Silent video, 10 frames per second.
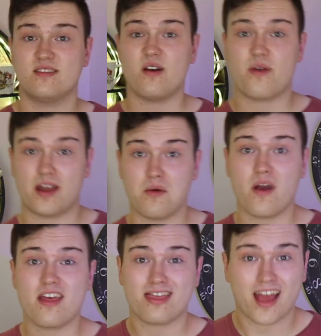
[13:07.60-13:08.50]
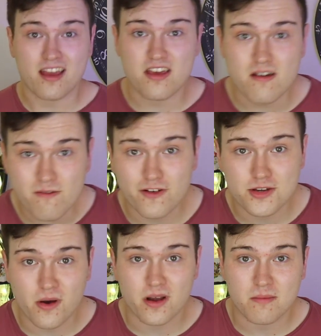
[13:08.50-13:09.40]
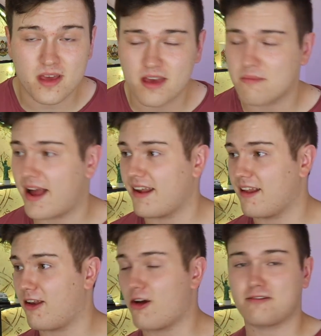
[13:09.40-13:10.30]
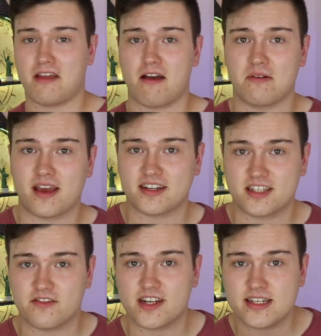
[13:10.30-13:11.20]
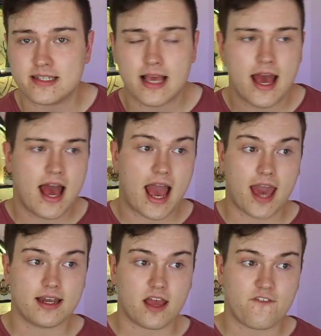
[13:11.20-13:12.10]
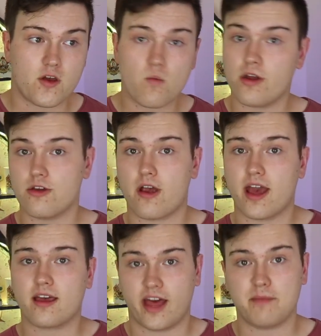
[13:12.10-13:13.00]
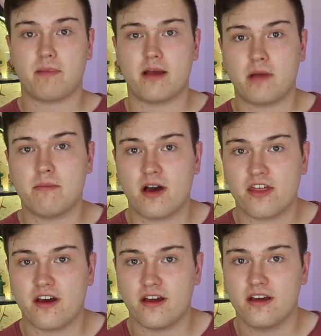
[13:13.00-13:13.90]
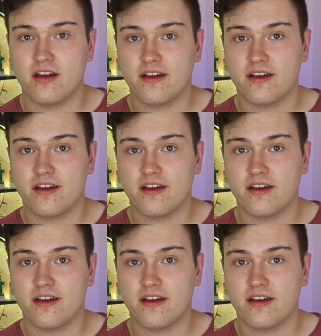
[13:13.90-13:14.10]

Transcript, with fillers: So anyway, thank you for joining me in my little lockdown activities. And if you want your haircut by my mother,